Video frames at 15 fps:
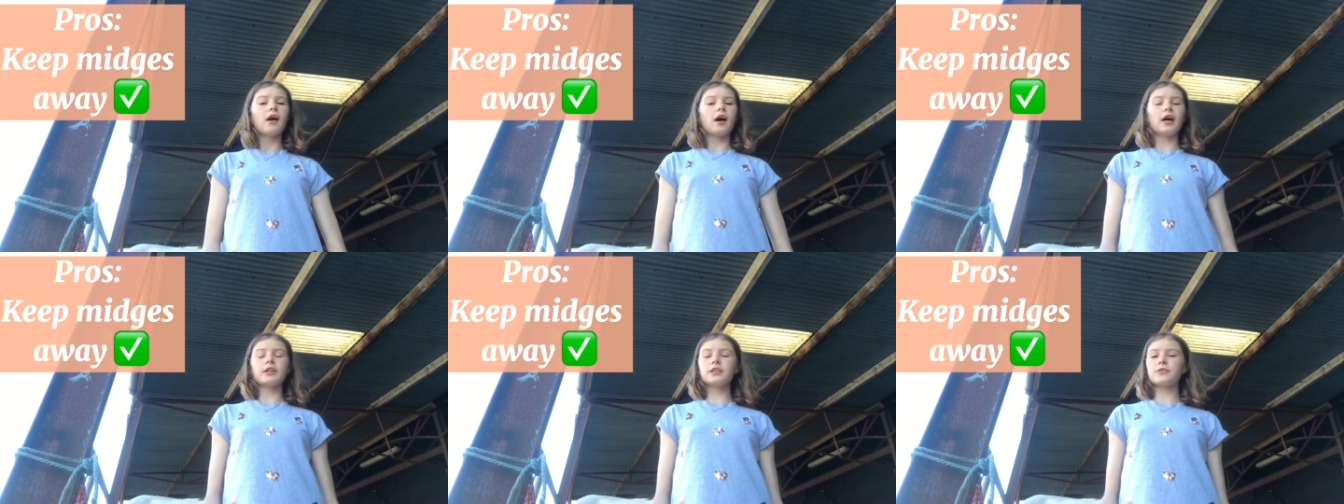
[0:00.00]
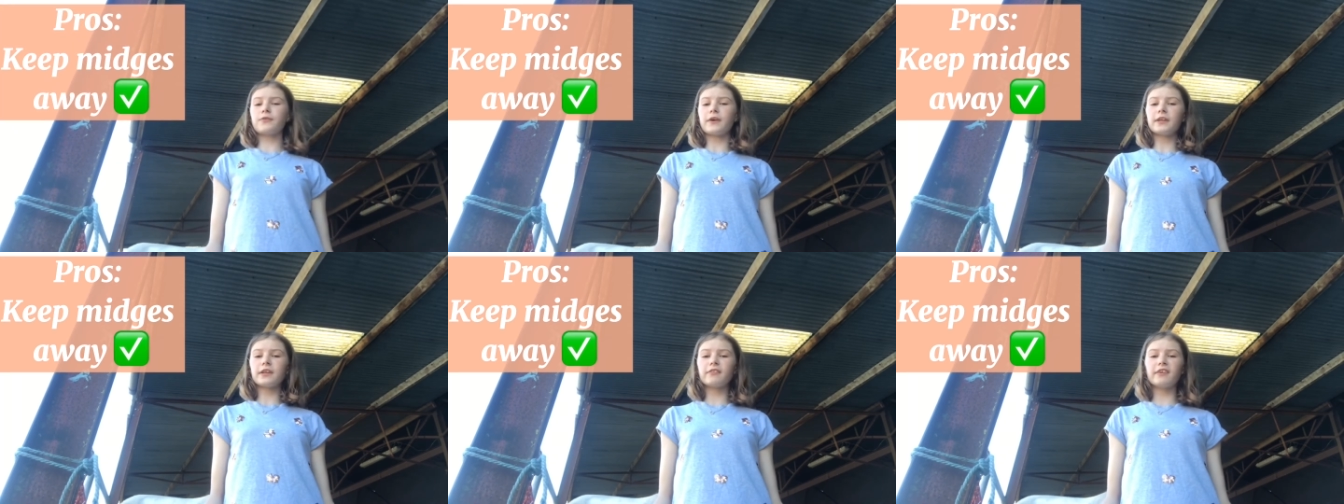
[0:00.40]
I just
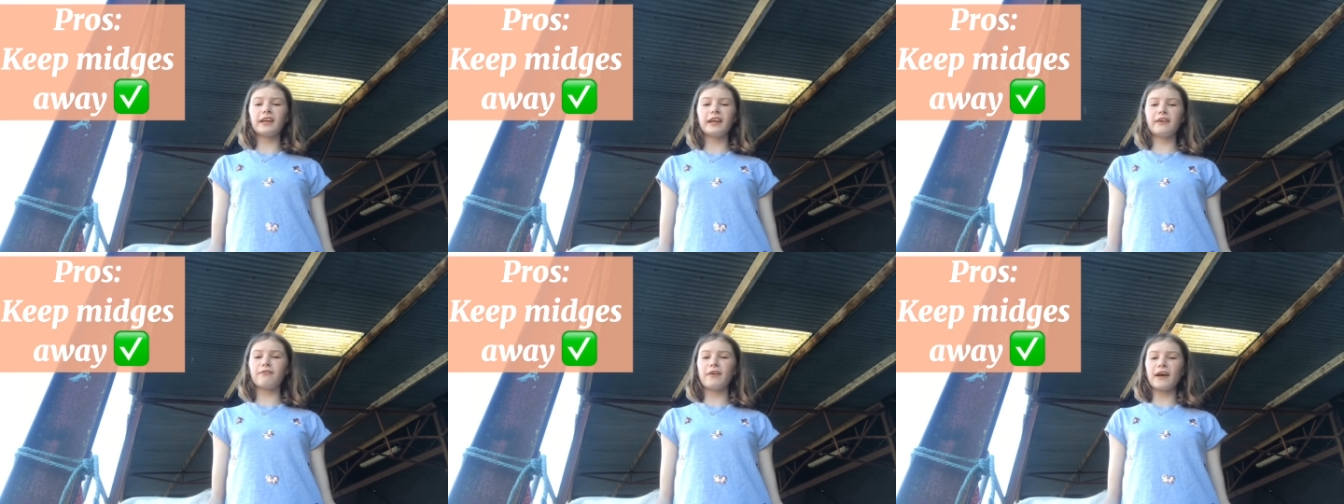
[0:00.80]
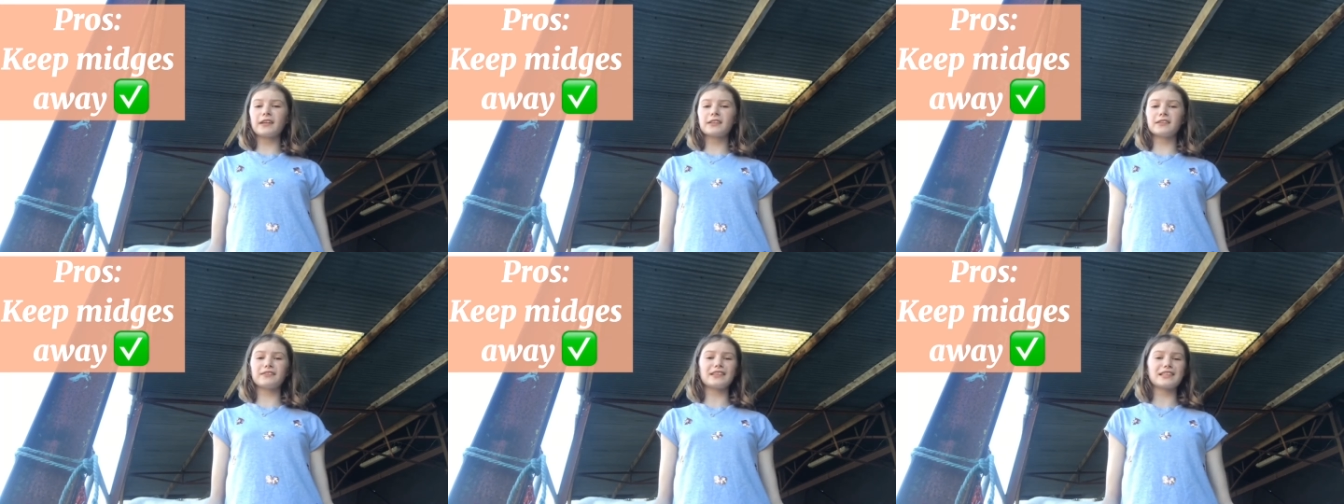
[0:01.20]
find it really
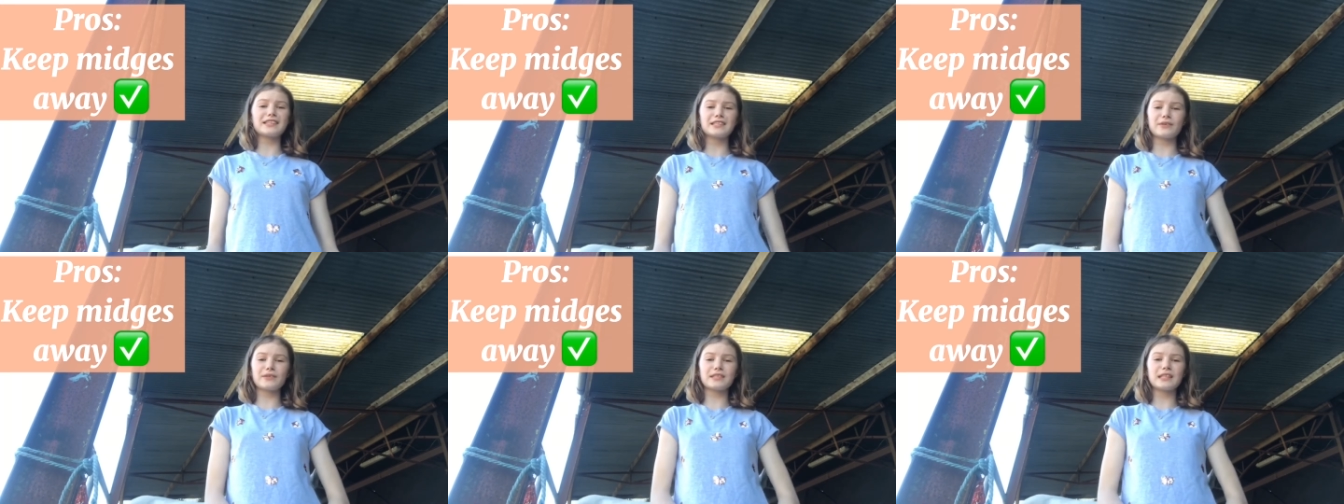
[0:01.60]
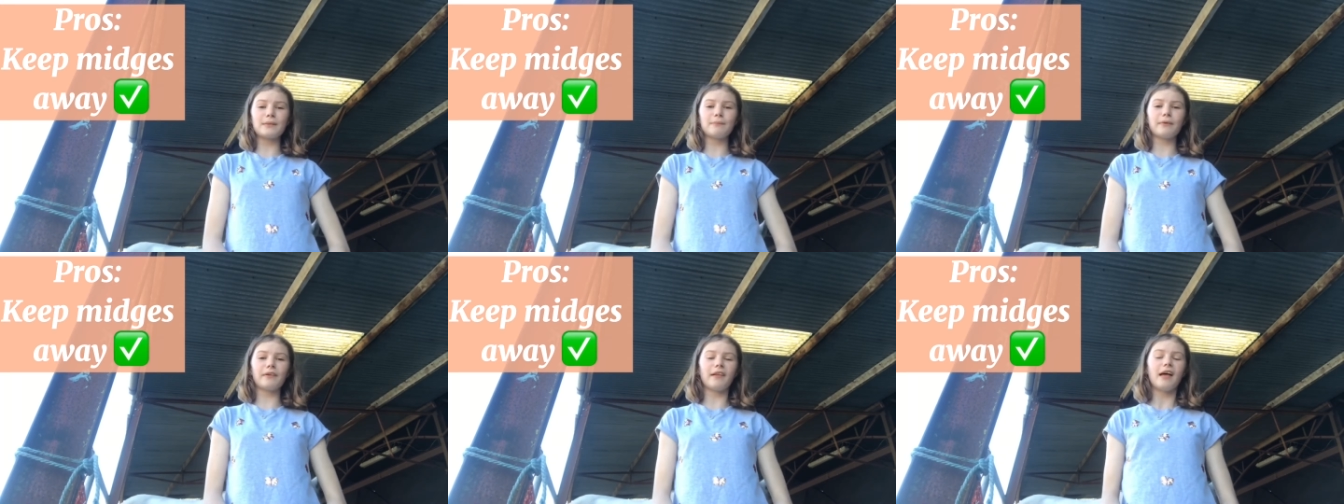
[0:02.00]
effective and so
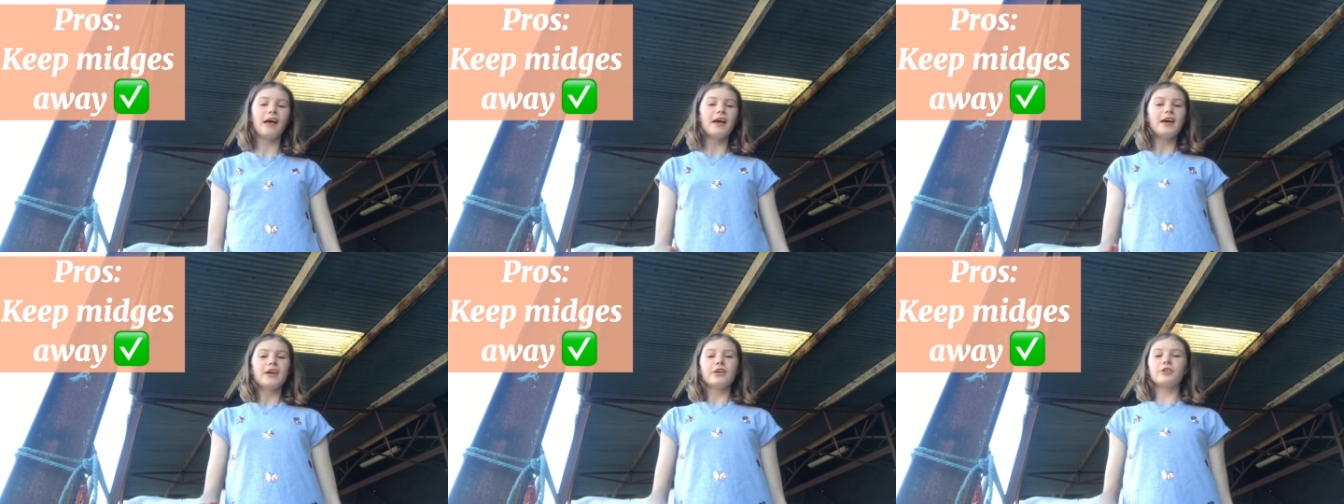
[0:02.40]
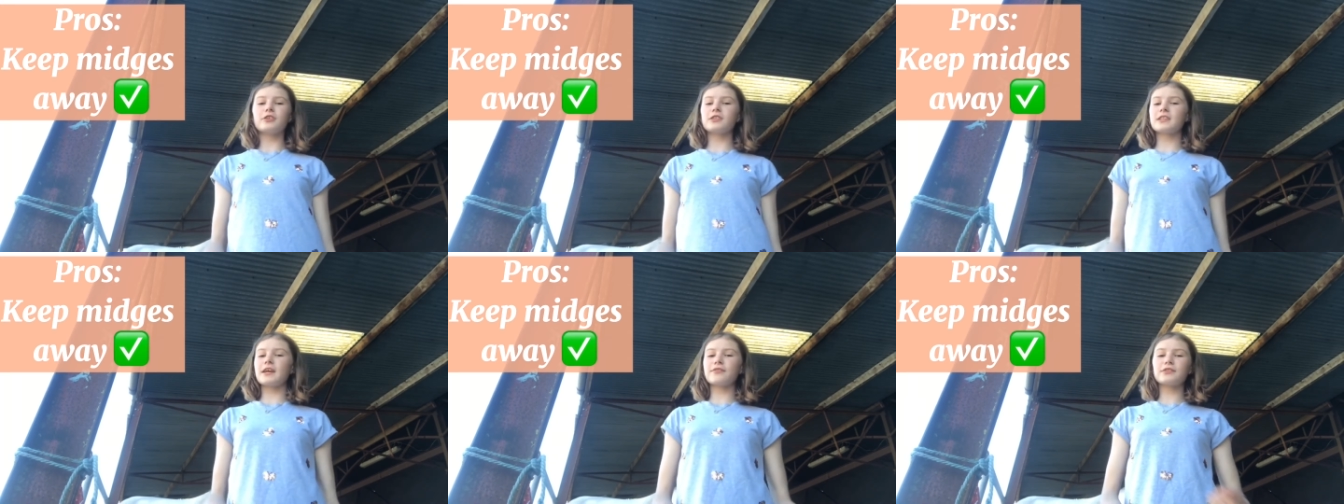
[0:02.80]
simple. You
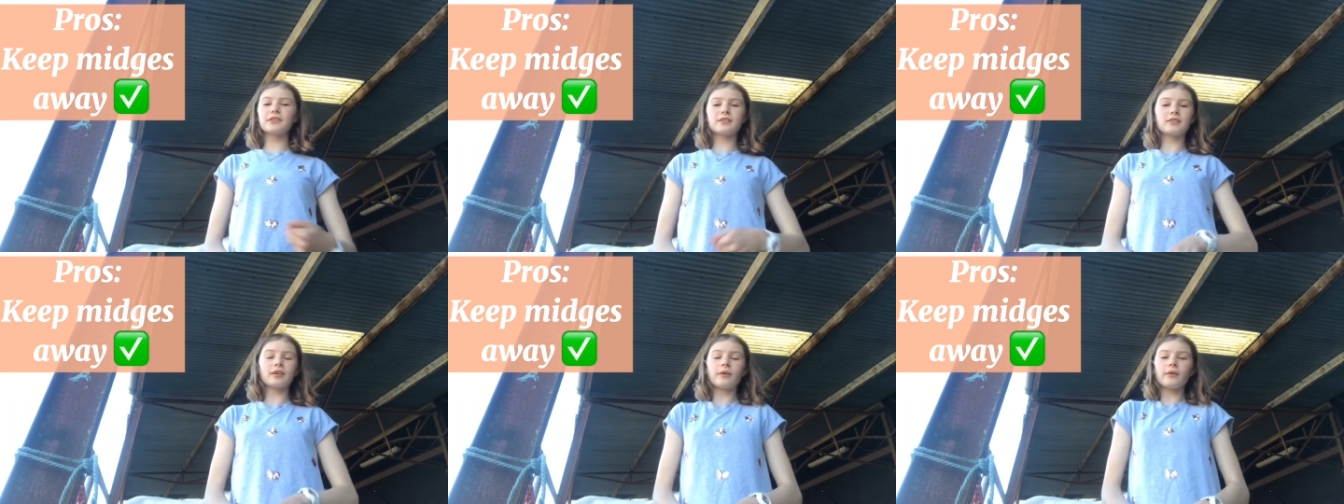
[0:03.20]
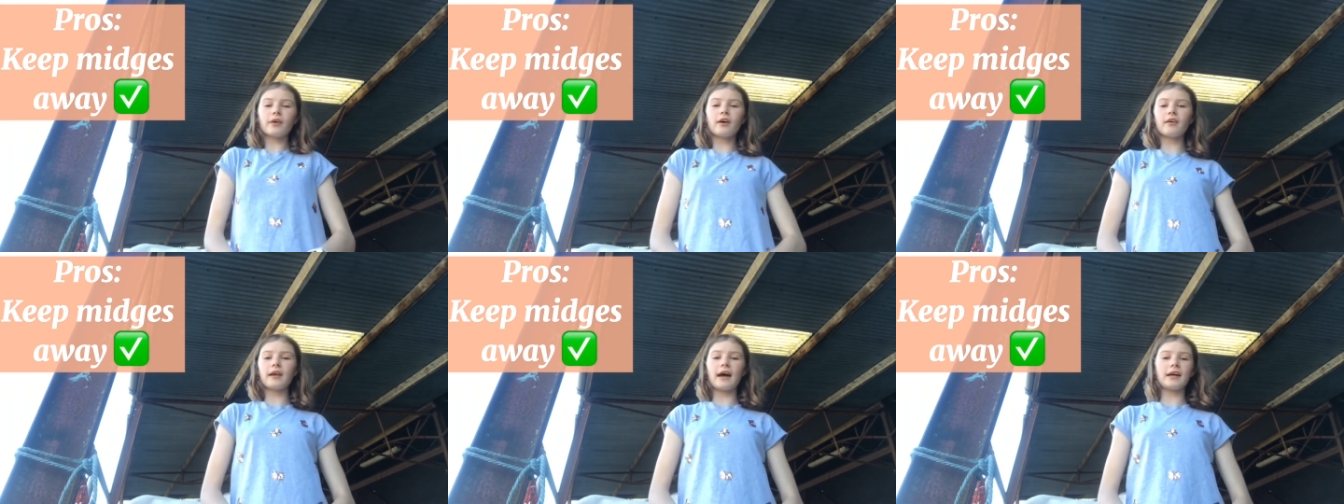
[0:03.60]
just have to throw it
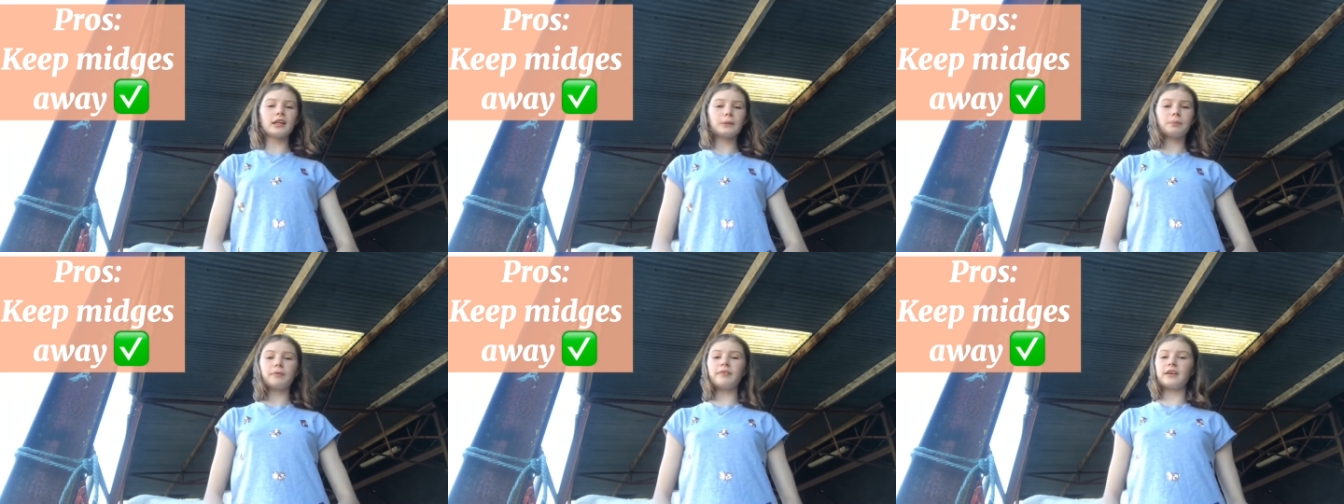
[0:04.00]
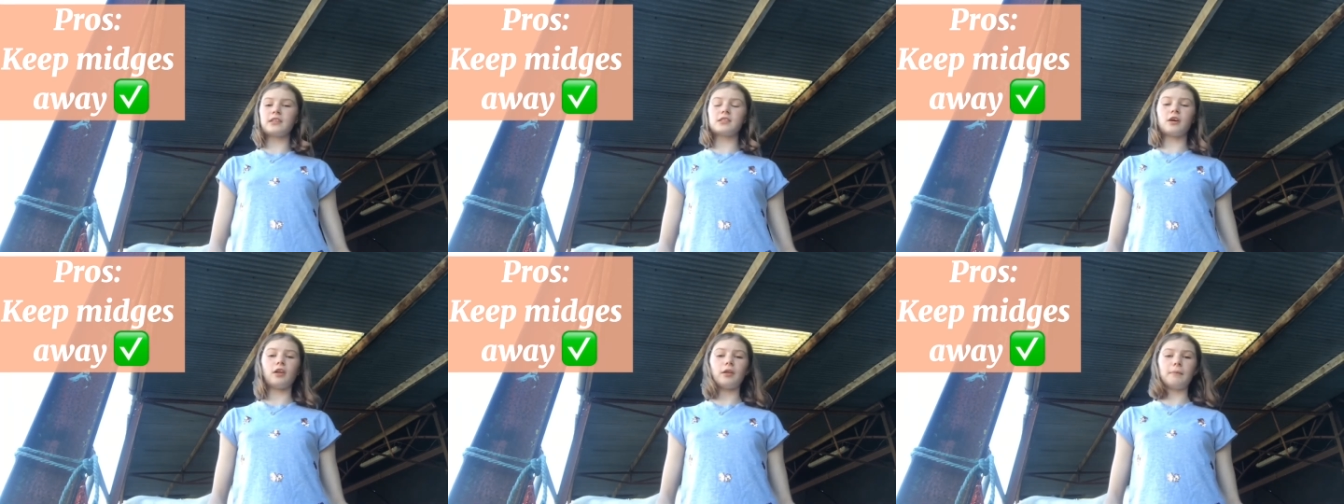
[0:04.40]
on and it
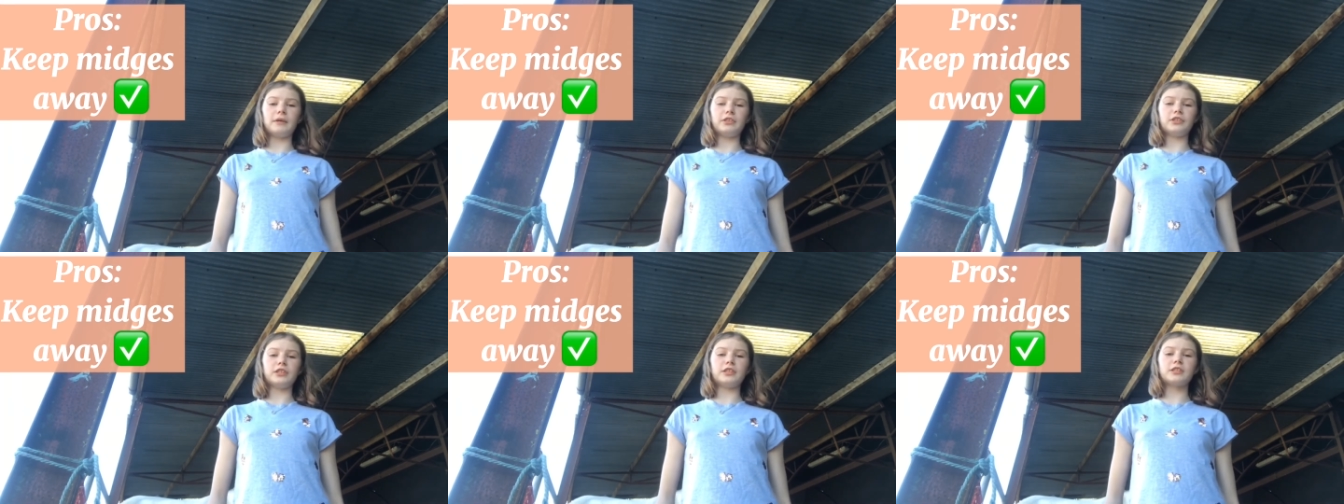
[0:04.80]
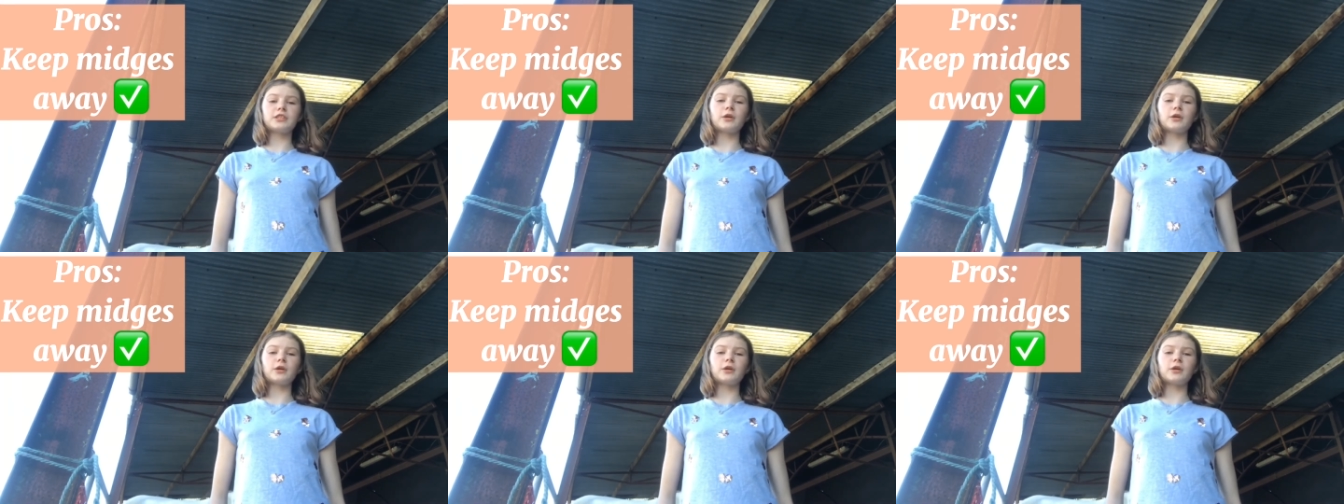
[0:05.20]
prevents all the midges.